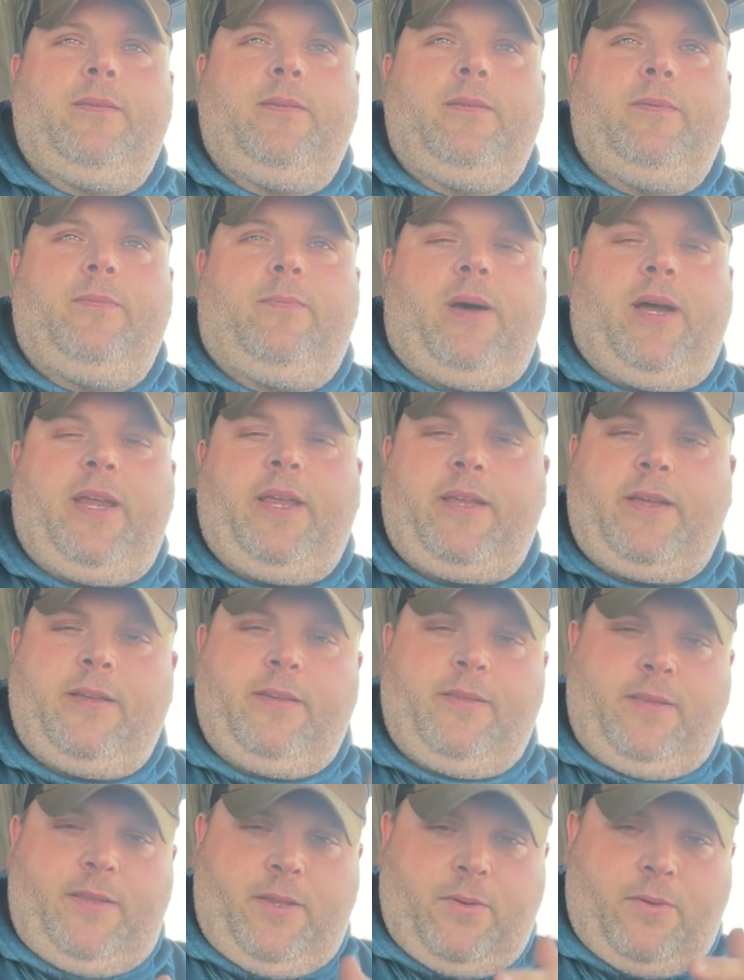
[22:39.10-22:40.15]
Mike,
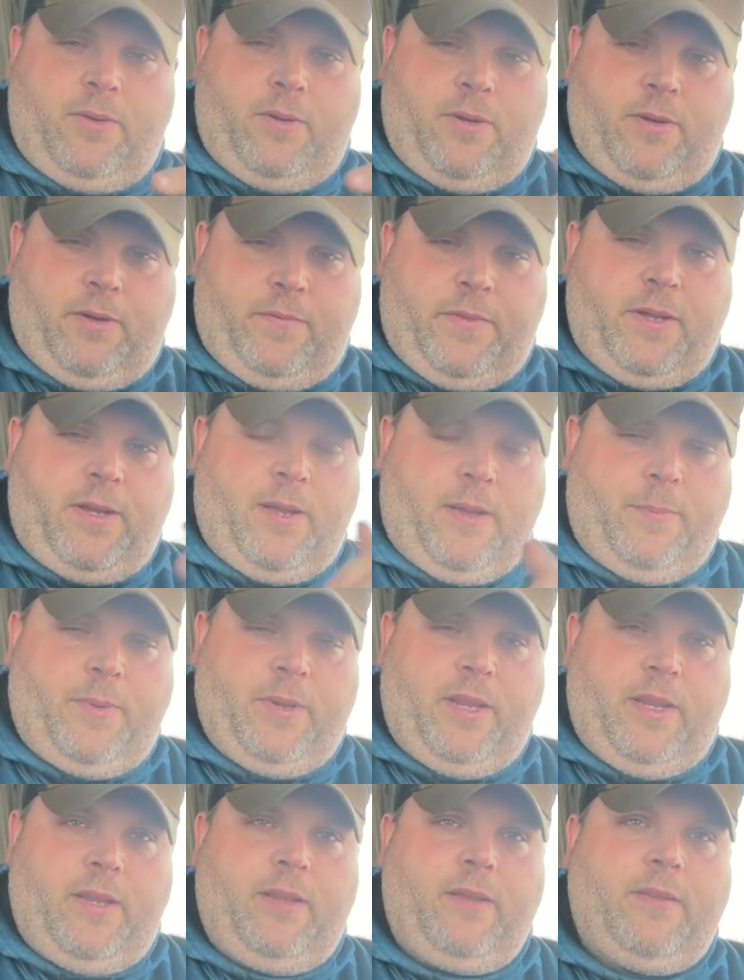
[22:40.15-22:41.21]
the owner of the
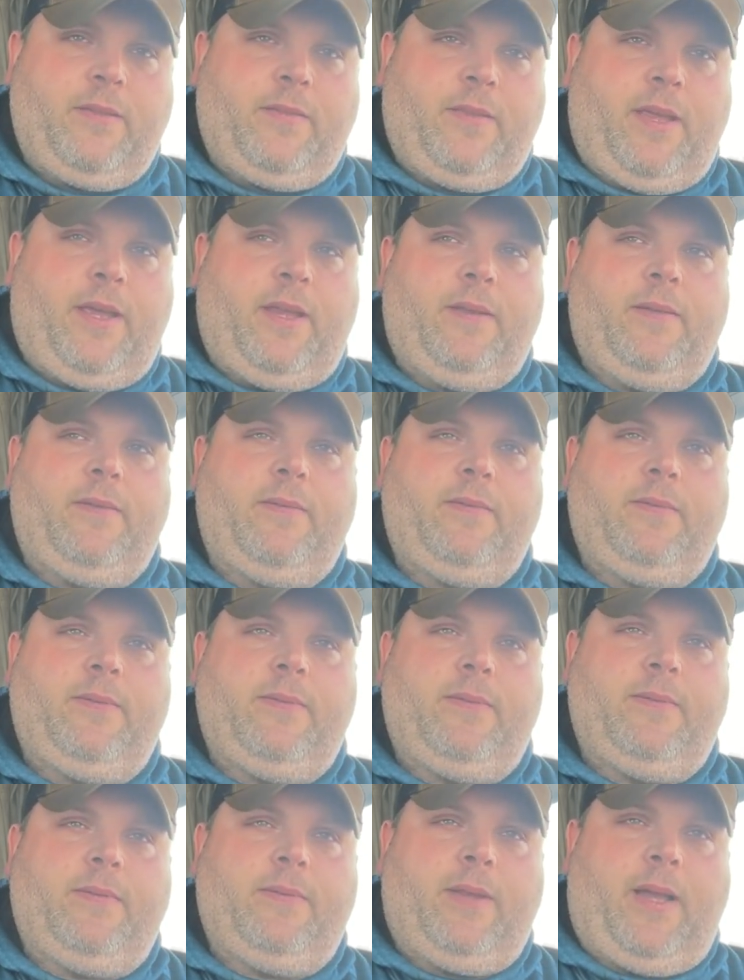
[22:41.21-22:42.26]
company that
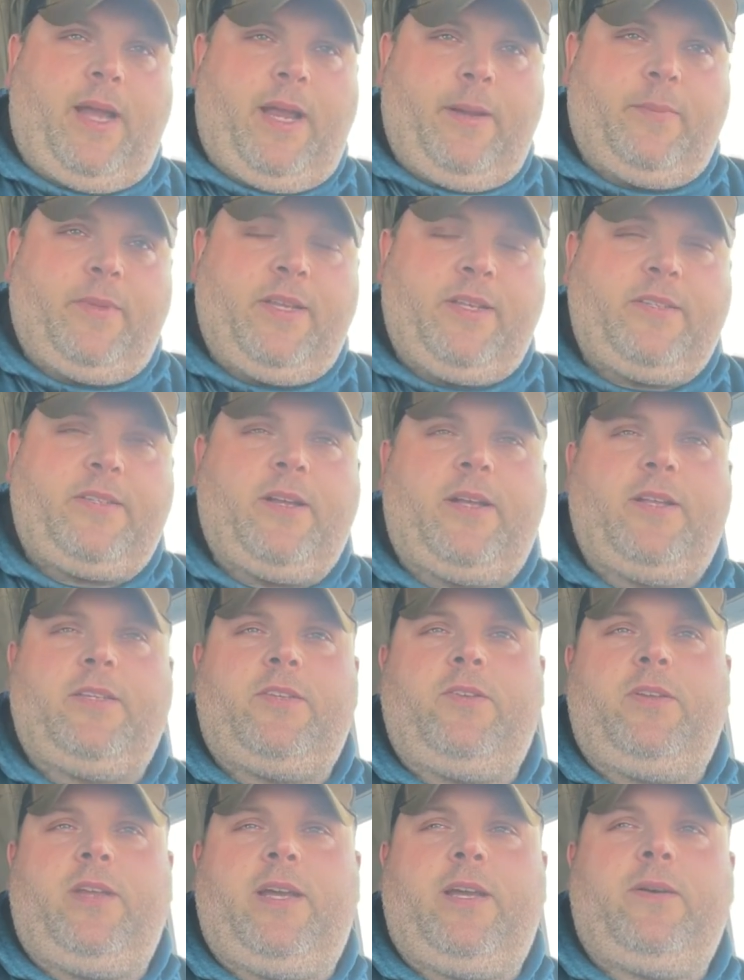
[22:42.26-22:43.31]
I am leased
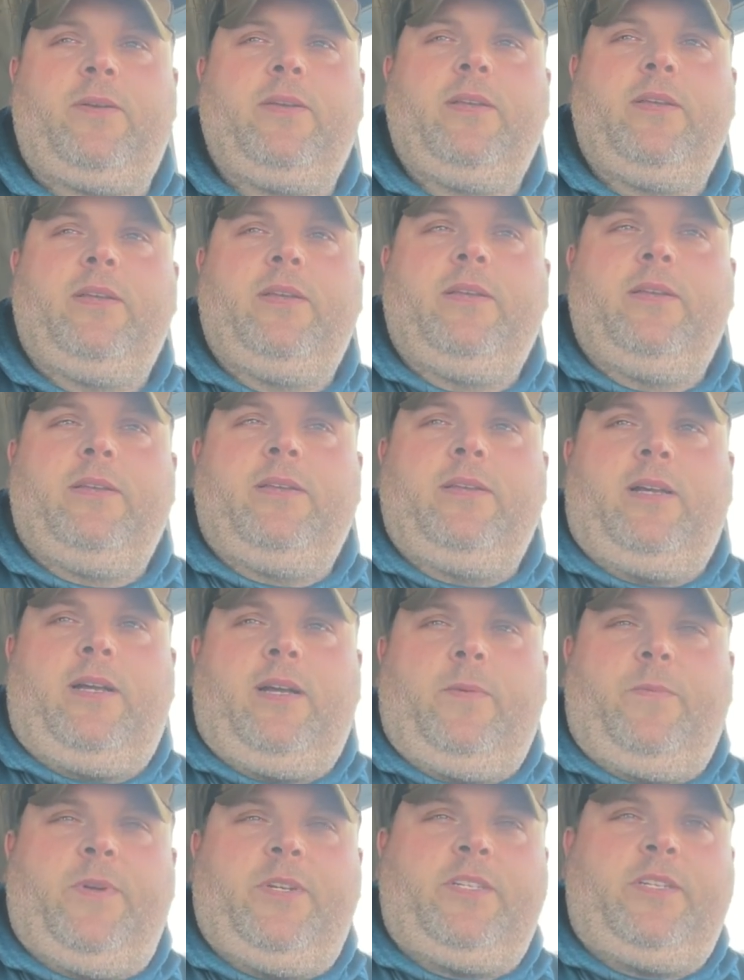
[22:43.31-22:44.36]
onto now,
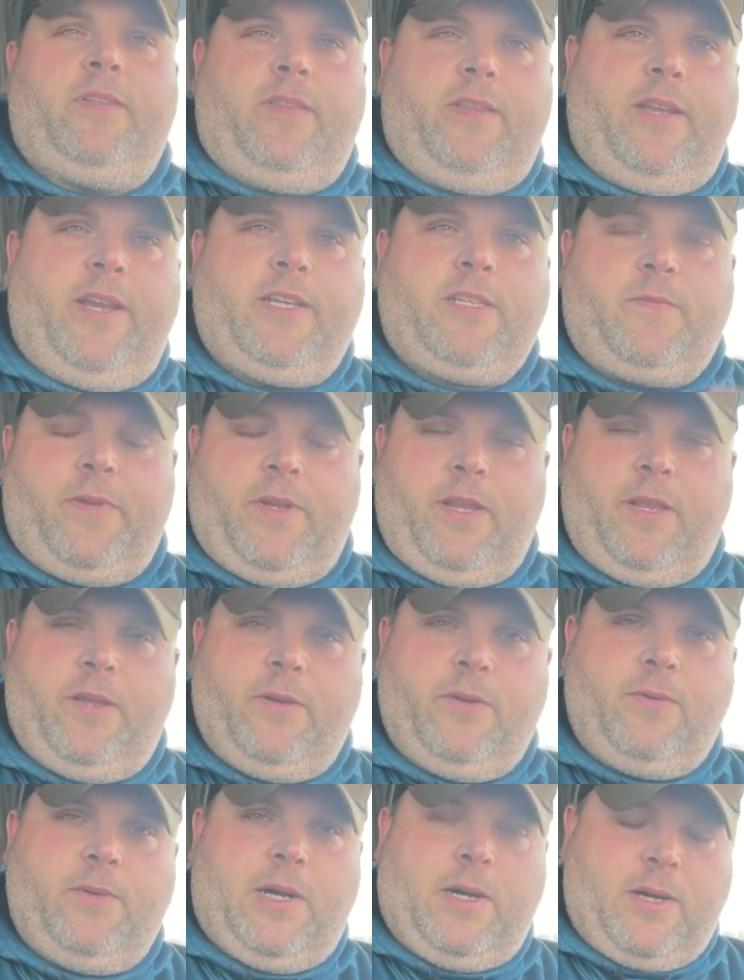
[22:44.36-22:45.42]
which in the next
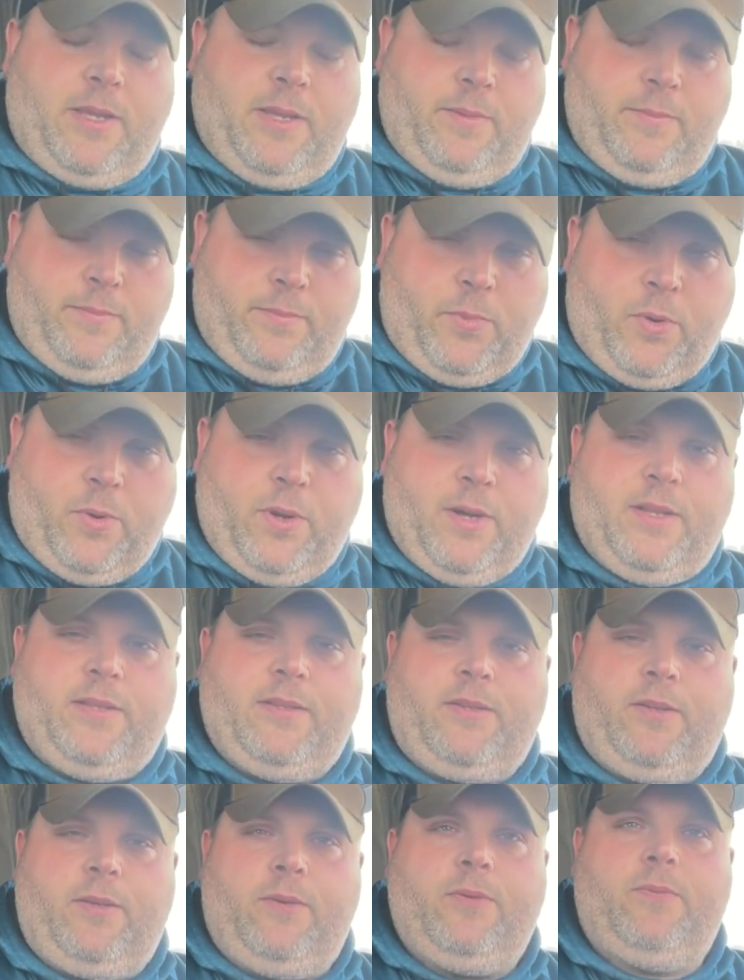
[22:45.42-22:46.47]
video I'll get more
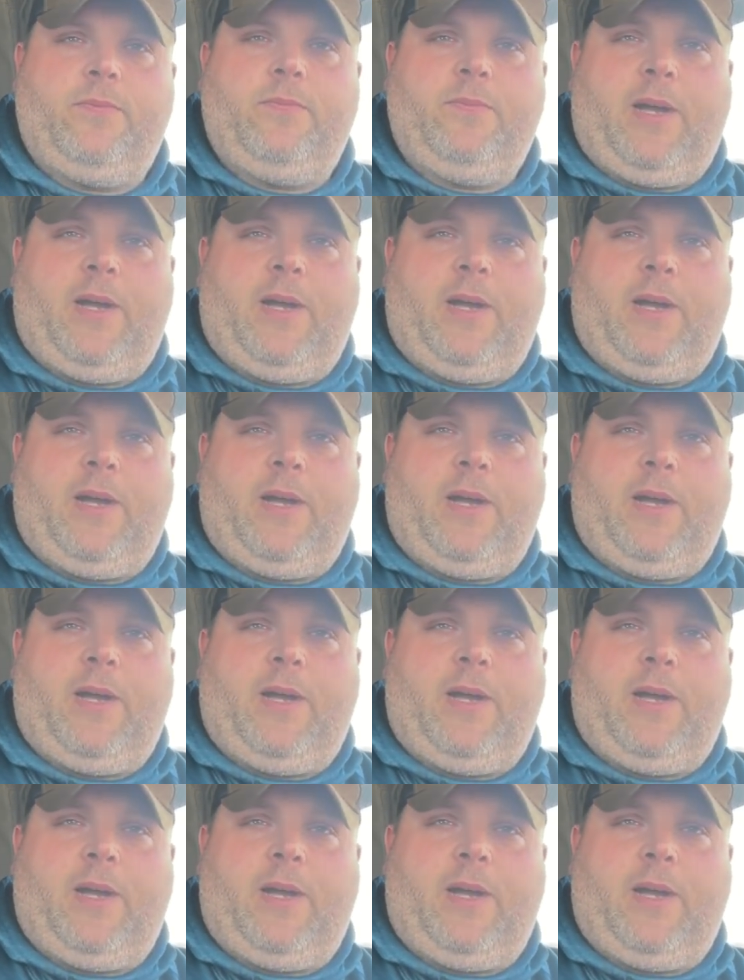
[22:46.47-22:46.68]
into.